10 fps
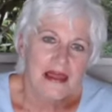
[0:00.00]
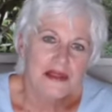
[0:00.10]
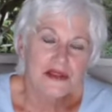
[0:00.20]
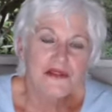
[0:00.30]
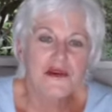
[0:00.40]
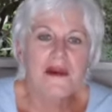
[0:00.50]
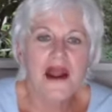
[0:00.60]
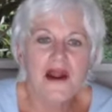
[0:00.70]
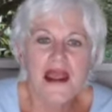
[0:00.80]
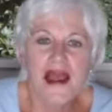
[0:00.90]
So, from
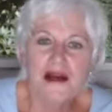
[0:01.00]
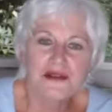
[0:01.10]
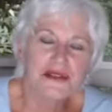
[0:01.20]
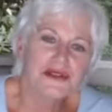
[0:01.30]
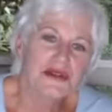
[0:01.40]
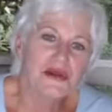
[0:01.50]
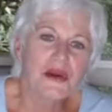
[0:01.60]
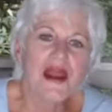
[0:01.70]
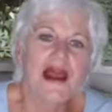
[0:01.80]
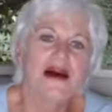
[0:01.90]
our house to
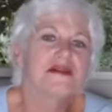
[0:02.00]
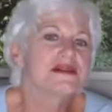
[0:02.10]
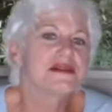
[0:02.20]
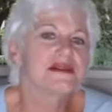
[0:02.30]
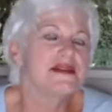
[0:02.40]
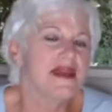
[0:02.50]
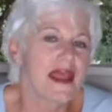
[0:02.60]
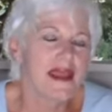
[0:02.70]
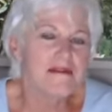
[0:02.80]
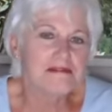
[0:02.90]
your house
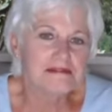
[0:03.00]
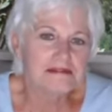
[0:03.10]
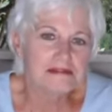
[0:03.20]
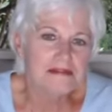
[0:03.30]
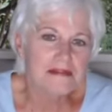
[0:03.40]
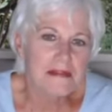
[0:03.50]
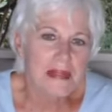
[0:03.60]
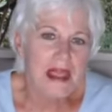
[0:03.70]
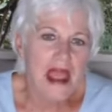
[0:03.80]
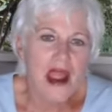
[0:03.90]
today,
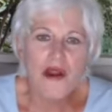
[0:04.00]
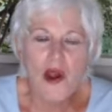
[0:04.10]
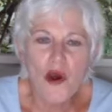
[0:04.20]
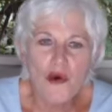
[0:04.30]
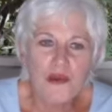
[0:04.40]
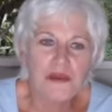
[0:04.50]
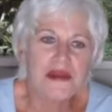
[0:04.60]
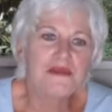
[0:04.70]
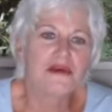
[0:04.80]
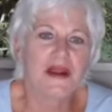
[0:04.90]
our hope
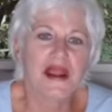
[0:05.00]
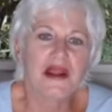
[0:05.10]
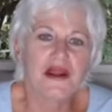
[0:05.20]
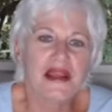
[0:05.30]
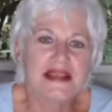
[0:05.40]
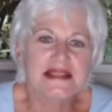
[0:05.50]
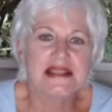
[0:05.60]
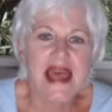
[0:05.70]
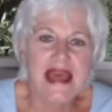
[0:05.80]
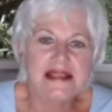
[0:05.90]
and prayer is
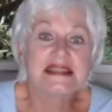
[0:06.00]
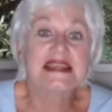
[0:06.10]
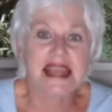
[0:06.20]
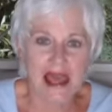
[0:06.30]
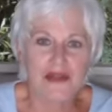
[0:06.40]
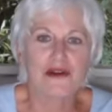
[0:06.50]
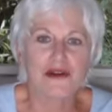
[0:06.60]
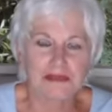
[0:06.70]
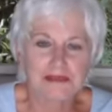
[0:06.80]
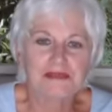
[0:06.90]
that
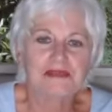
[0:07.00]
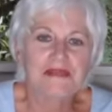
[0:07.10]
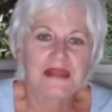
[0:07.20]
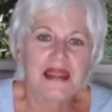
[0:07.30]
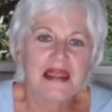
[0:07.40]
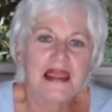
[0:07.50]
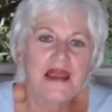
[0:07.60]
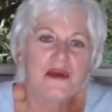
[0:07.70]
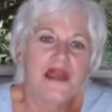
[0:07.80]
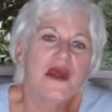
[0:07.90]
together
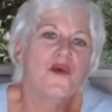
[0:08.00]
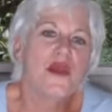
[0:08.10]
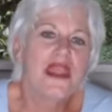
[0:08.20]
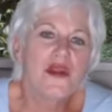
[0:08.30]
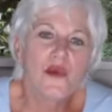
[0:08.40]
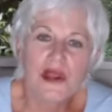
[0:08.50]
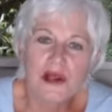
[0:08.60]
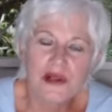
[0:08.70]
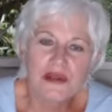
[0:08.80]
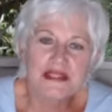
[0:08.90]
that we
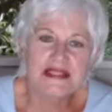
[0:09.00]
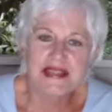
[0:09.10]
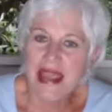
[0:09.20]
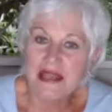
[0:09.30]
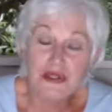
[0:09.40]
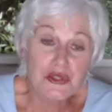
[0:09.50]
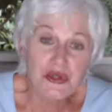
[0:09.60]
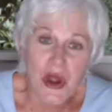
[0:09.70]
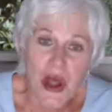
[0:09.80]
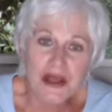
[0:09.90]
will stand
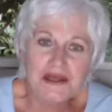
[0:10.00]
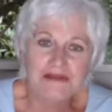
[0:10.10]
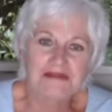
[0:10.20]
strong,